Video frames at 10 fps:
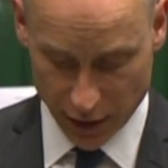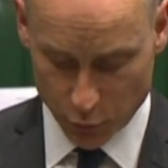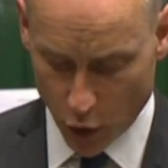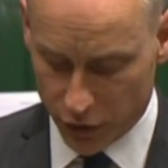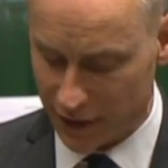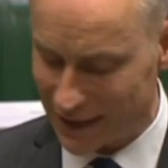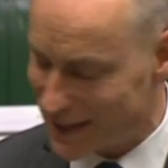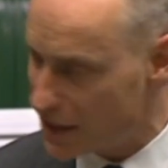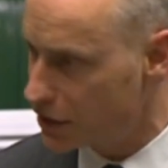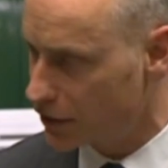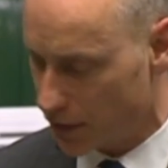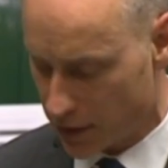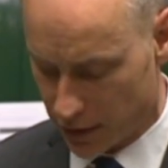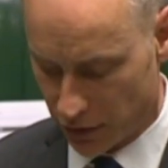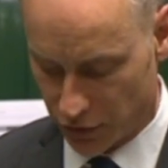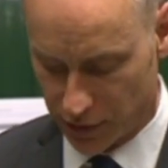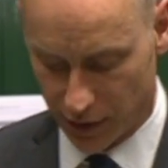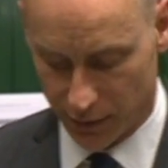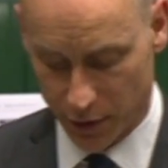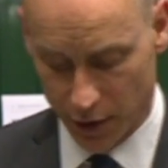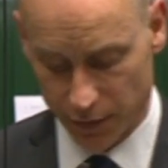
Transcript: It was at least the 9th time